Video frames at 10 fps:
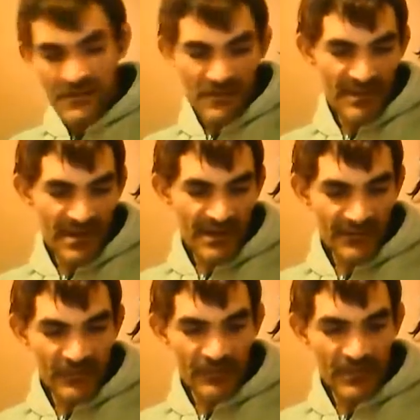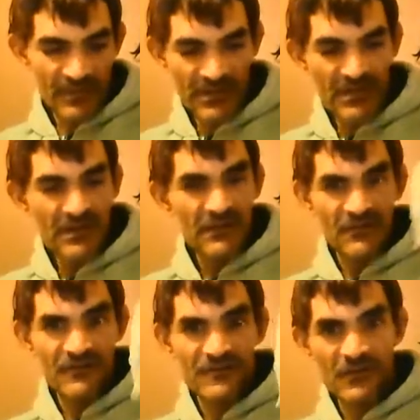the bathroom, and
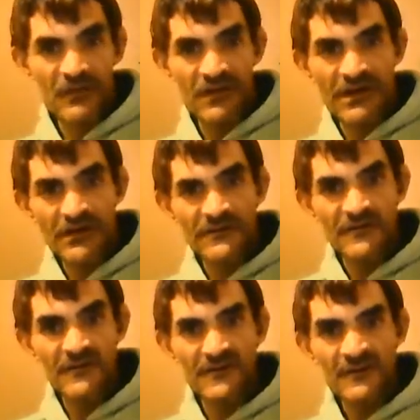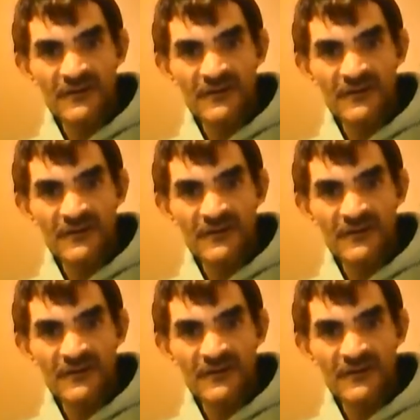I'll show you how to